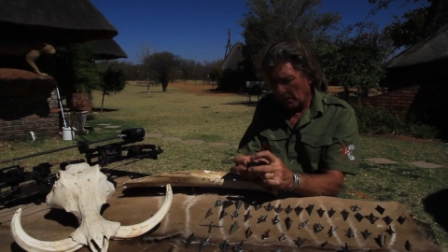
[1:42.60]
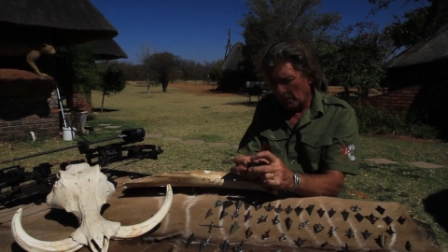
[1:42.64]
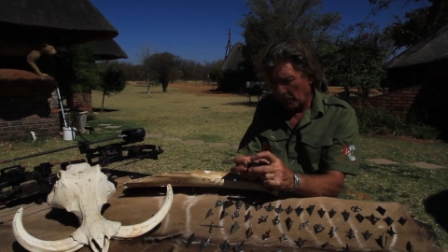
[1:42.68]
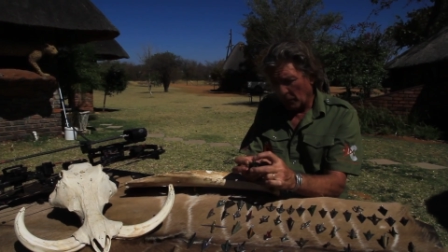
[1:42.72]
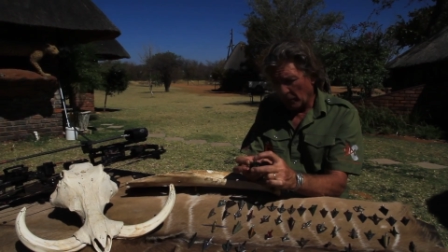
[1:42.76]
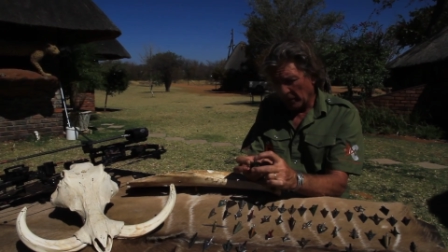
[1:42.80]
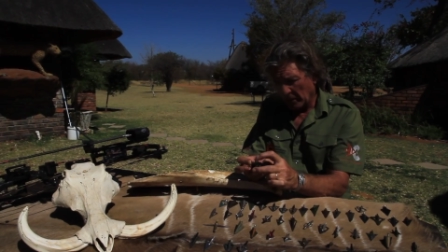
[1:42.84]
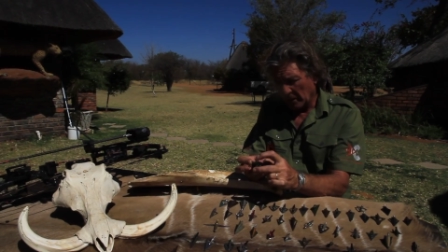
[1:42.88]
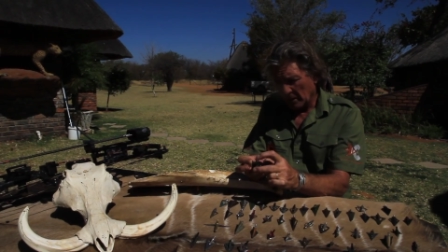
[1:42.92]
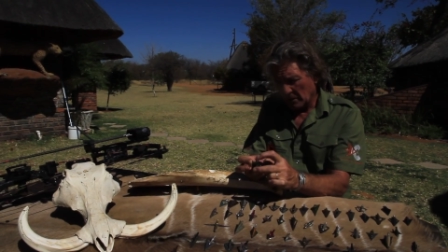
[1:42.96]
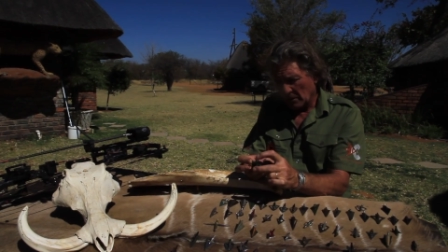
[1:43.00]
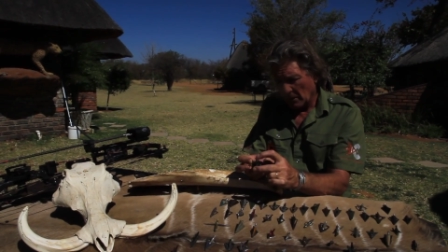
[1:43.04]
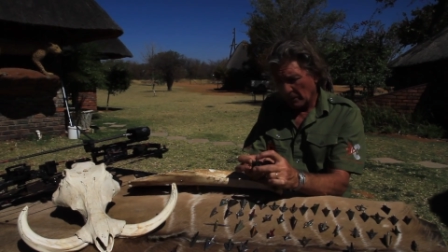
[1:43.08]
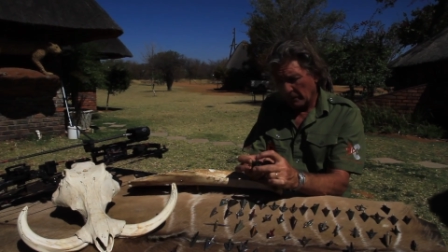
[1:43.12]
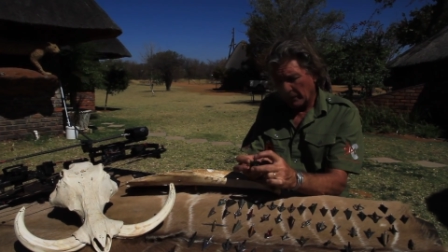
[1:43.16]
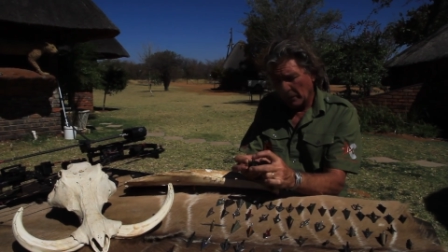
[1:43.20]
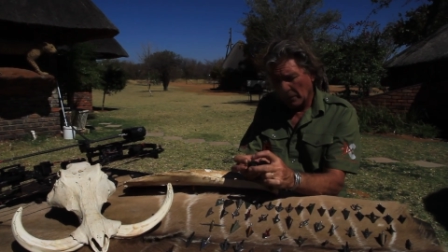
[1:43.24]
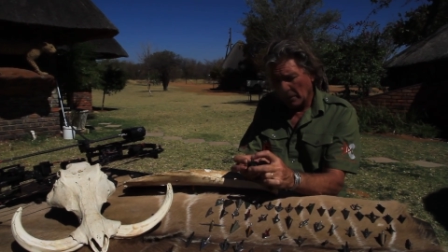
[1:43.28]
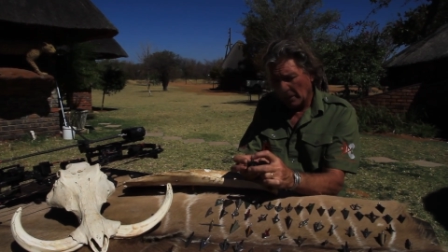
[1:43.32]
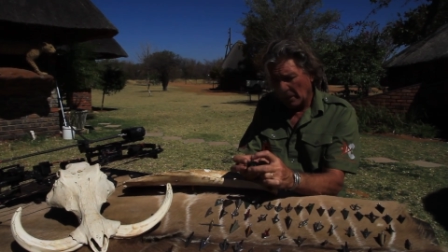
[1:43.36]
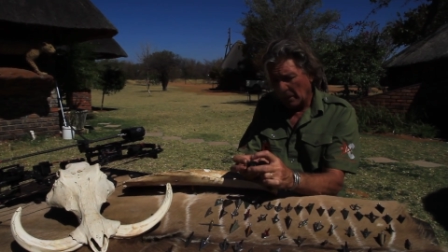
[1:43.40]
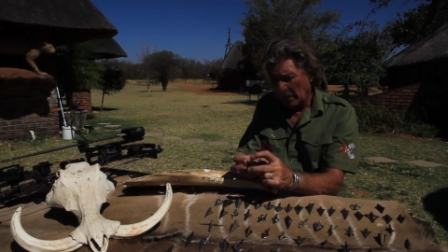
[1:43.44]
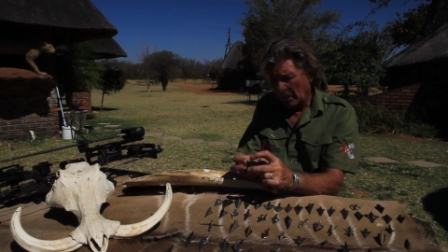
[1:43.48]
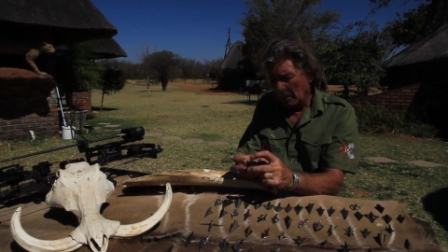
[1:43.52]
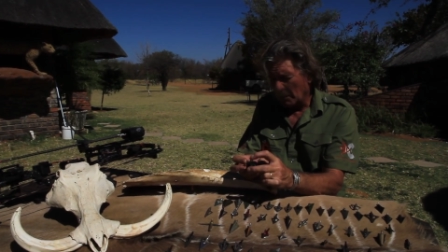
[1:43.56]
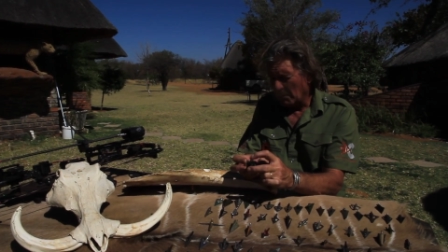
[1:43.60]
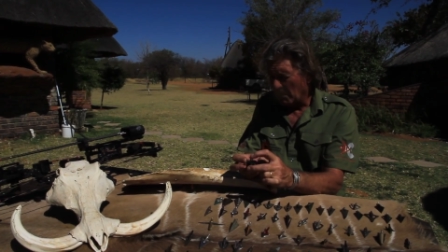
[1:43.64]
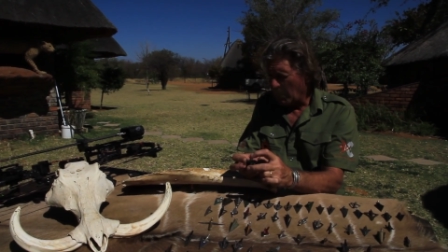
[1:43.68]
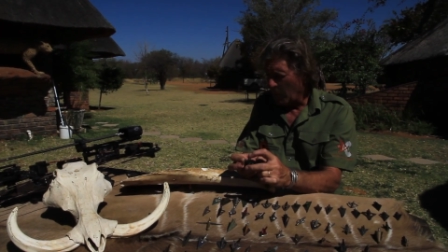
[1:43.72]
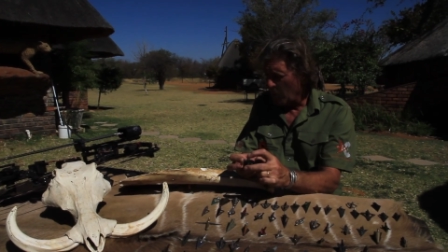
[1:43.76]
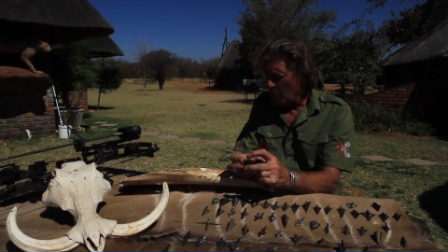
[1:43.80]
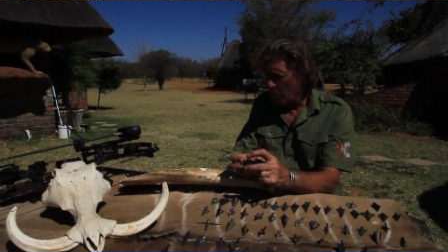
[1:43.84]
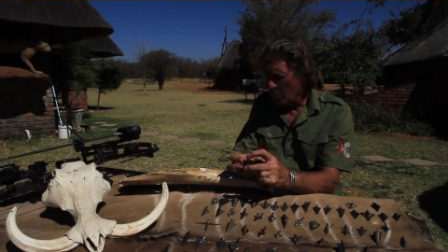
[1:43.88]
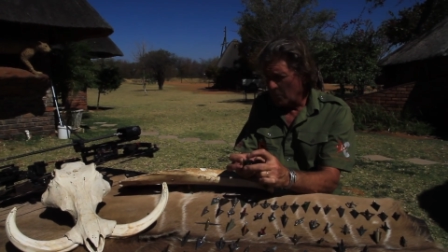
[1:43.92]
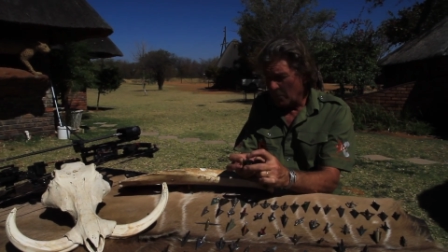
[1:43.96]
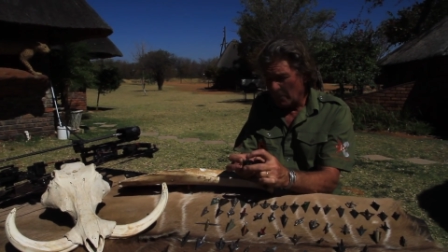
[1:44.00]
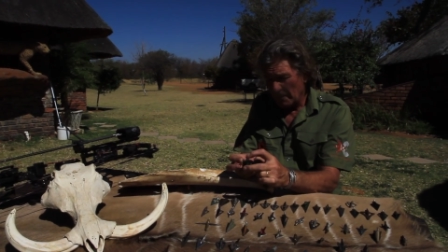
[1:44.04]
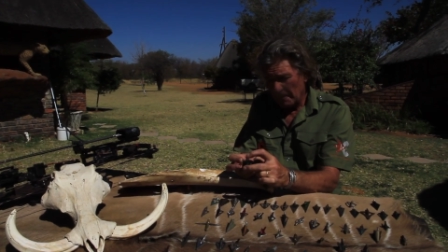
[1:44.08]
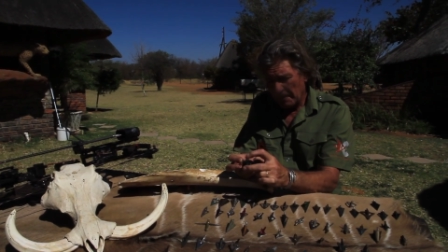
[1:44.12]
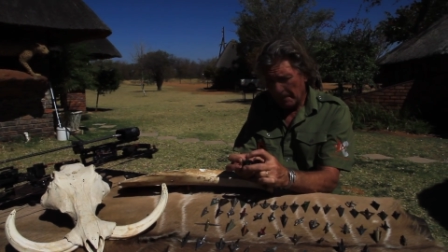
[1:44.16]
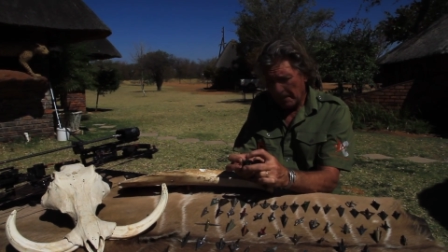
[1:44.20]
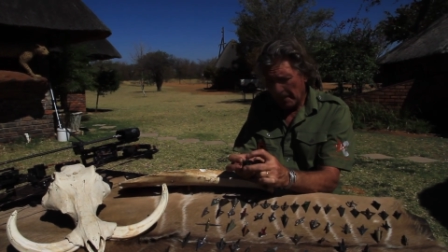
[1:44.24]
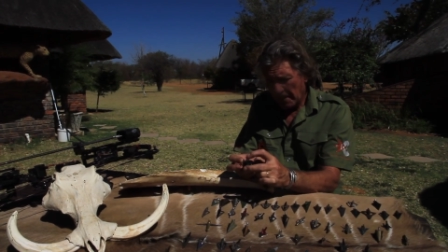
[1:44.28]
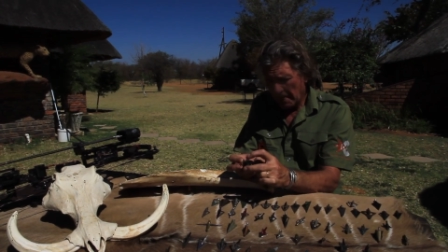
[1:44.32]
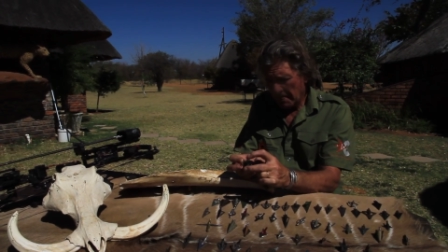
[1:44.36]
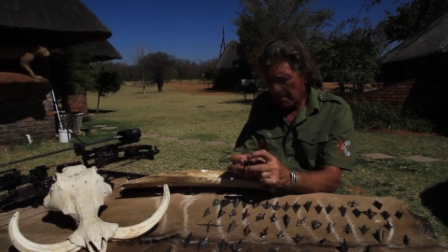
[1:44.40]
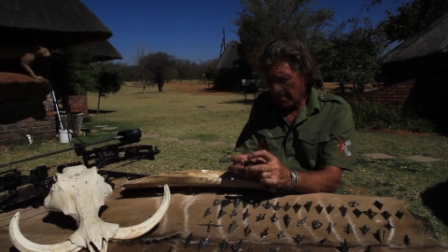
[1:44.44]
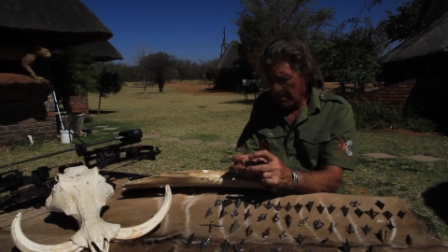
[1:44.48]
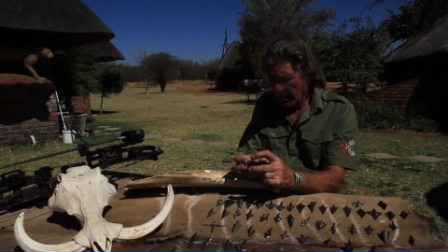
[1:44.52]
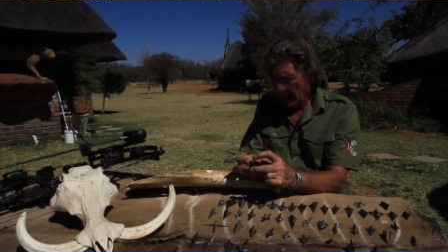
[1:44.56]
point. So if you're going to hit a bone,
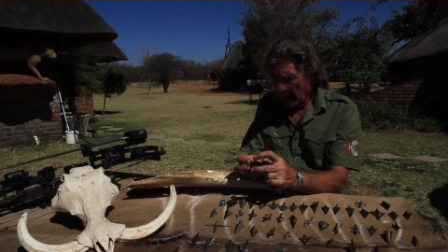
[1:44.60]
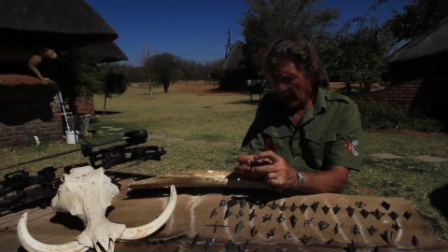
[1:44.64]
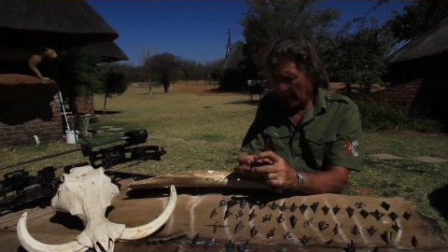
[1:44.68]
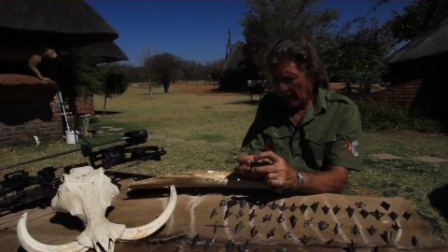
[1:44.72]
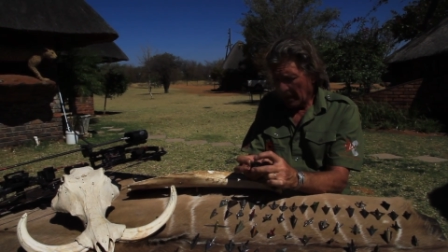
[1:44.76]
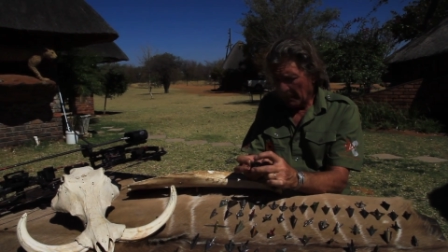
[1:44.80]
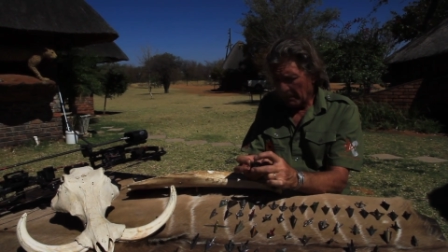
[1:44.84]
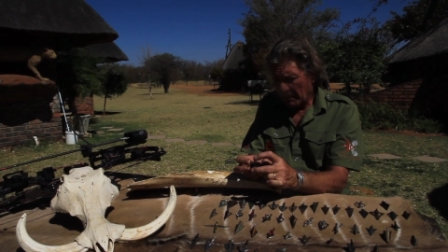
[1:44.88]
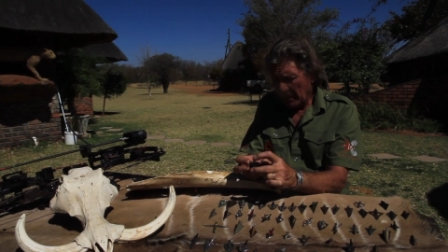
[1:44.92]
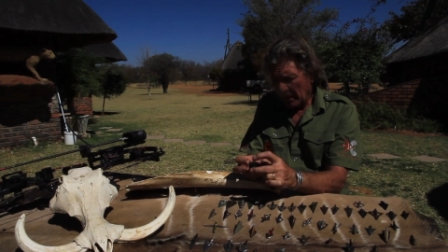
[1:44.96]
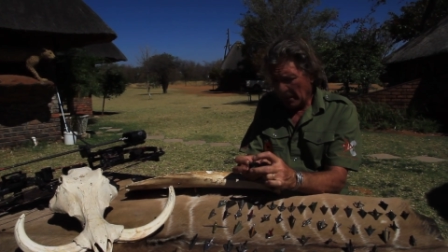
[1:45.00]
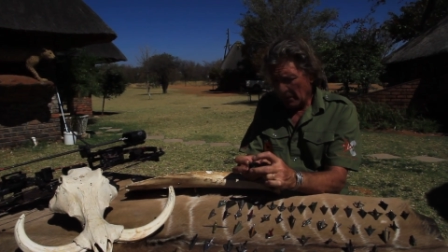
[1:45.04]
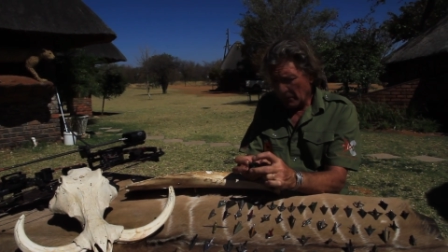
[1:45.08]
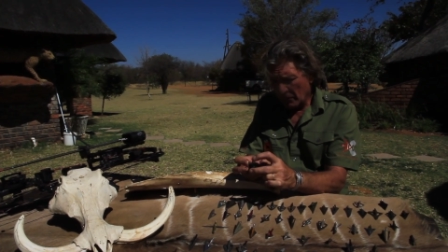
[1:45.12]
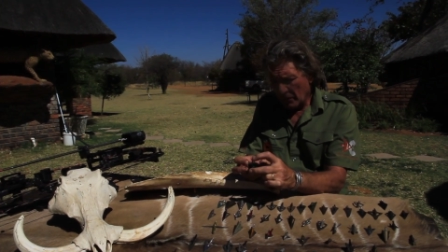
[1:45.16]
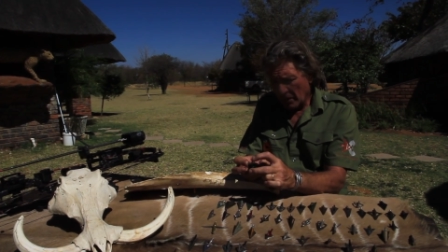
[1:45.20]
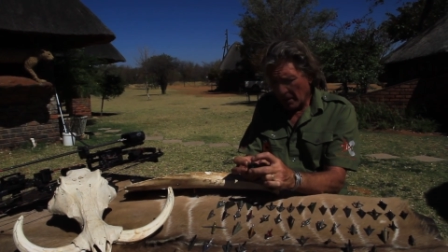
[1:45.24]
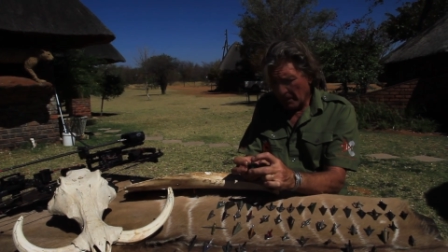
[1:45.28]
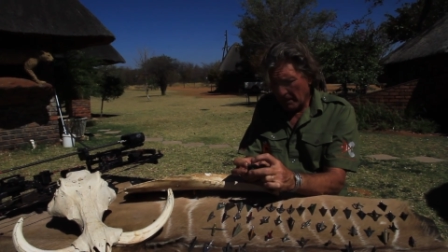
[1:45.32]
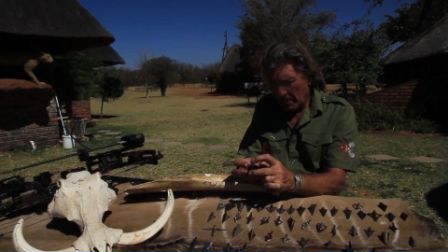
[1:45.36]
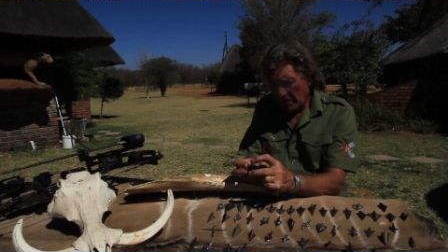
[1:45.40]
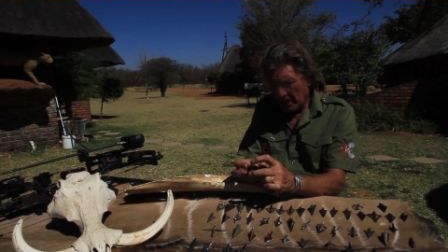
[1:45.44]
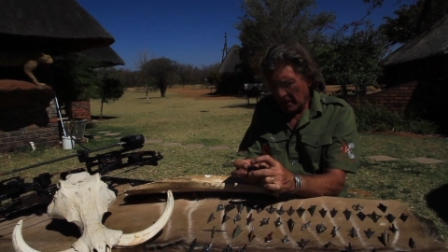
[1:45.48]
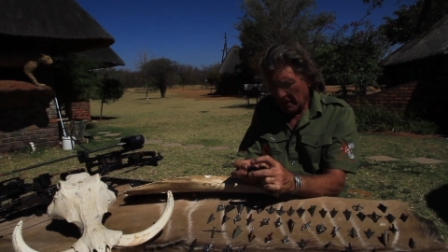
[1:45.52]
a big rib,